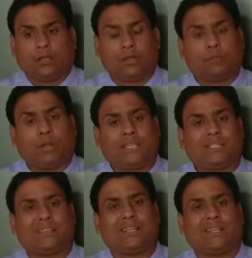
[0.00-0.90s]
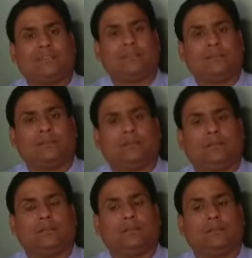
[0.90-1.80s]
Good morning,
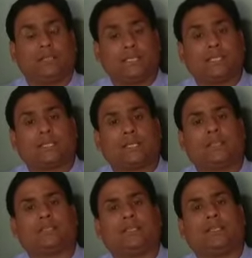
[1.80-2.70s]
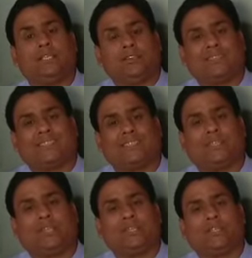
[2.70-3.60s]
children. This is Karan sir, your
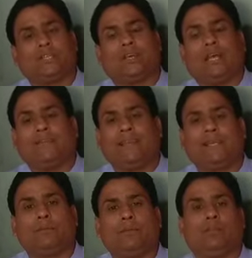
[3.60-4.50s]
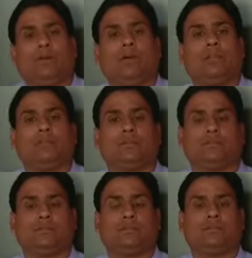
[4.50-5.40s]
SST teacher. I welcome you all
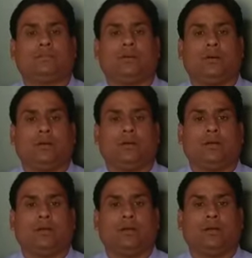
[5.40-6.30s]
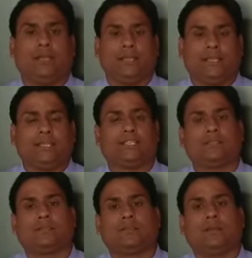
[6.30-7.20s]
in
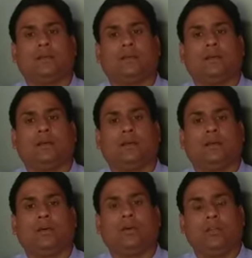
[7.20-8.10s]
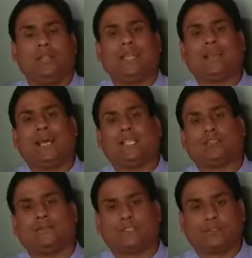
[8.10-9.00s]
this online
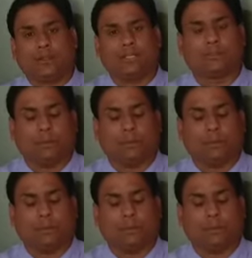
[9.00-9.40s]
class of Scottish